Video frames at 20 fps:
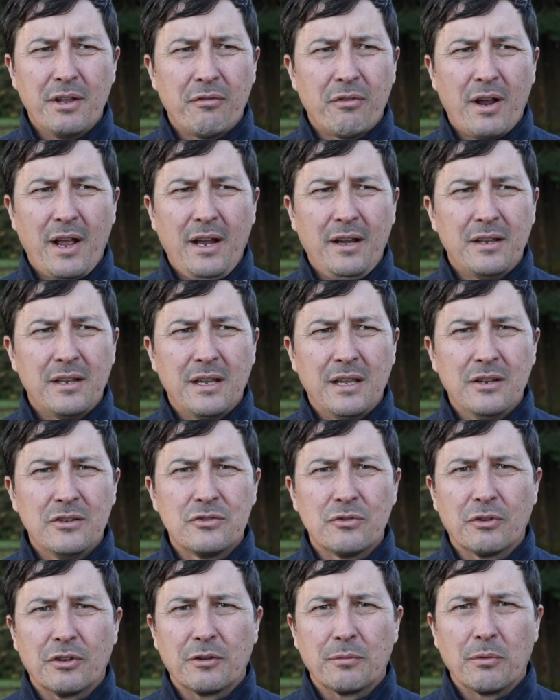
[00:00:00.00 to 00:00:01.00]
never had any
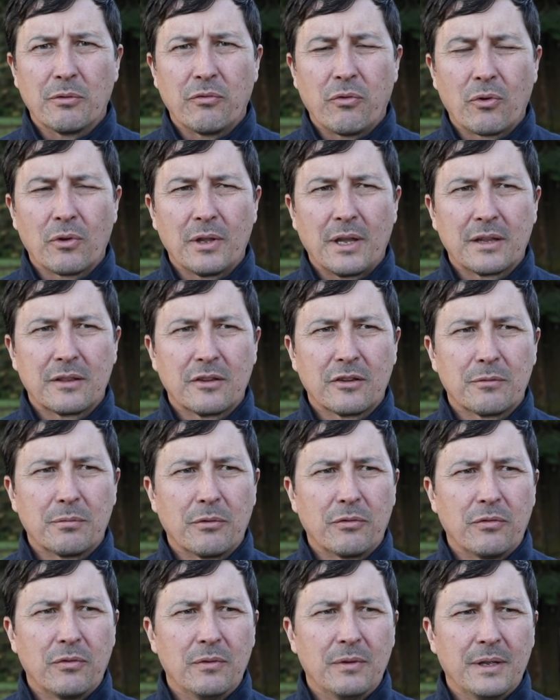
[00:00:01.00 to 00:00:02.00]
injuries before like this
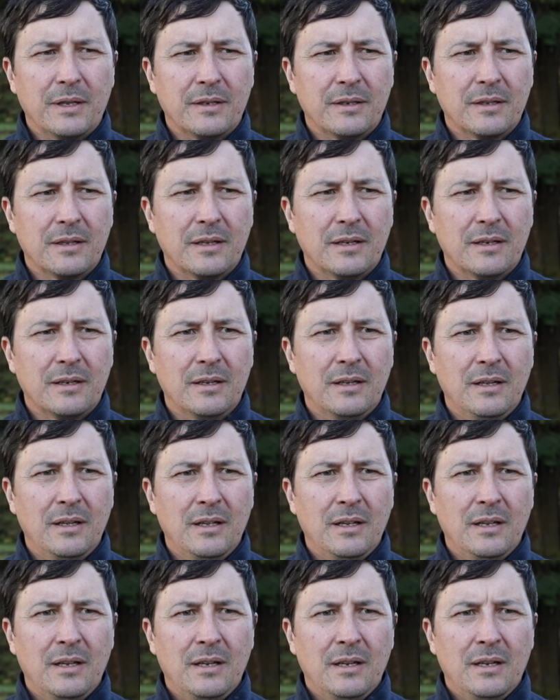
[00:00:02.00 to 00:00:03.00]
before, and uh,
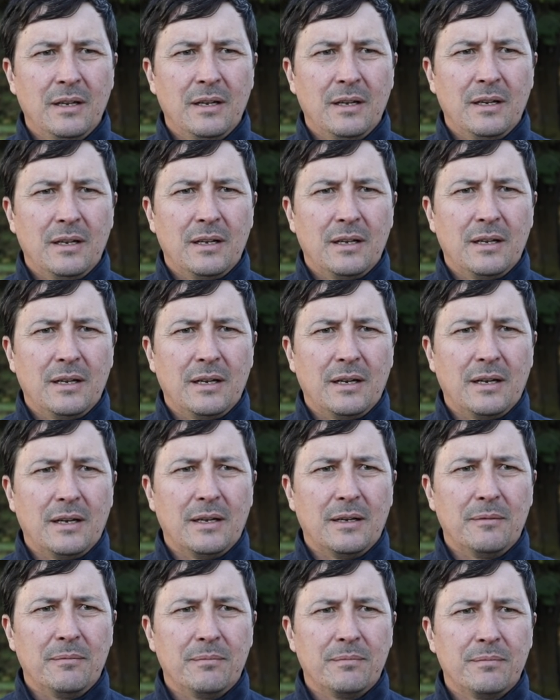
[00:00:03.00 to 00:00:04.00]

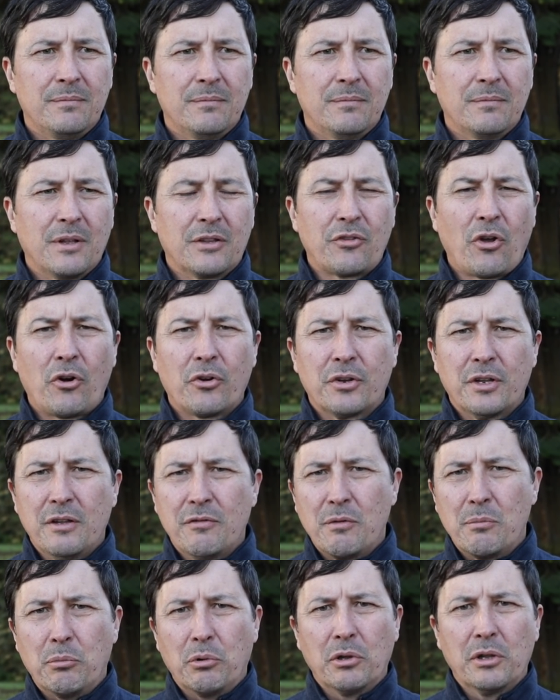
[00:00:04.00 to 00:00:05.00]
um, it's hard to
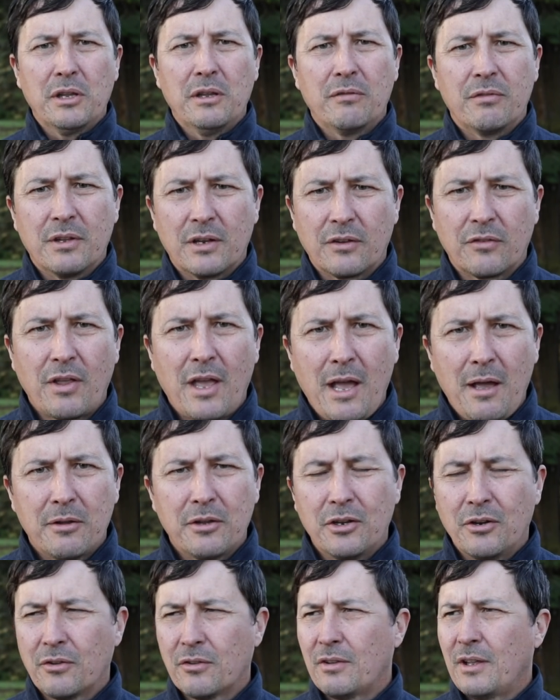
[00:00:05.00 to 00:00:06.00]
even believe that it's happened.
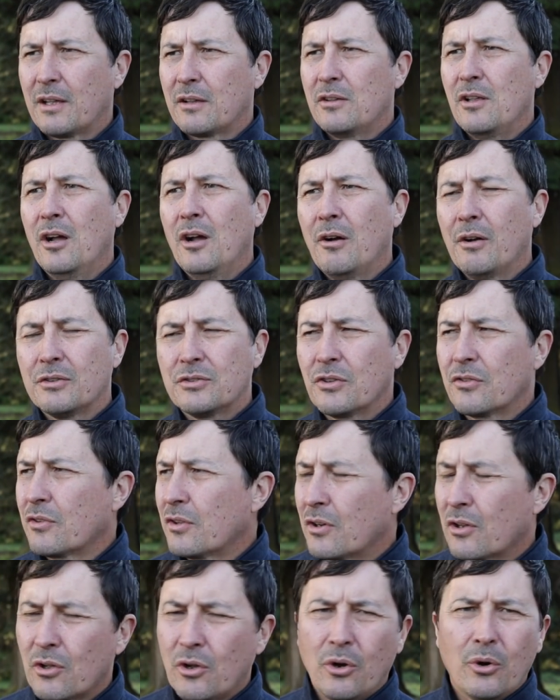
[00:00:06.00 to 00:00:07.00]
You know, it's like no, it's just
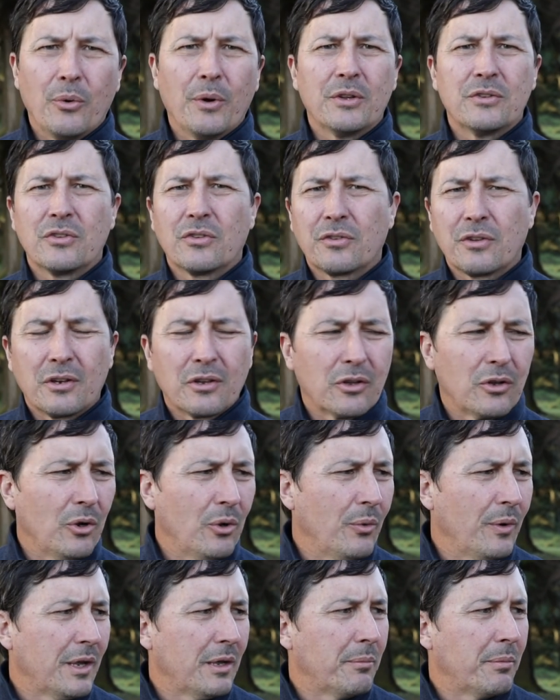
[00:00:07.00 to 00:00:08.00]
going to go away. It's just going to go
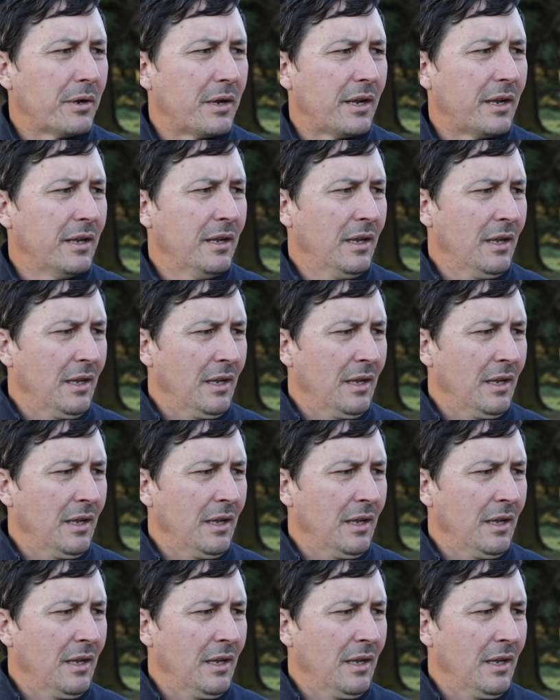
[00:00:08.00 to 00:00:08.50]
away. But I,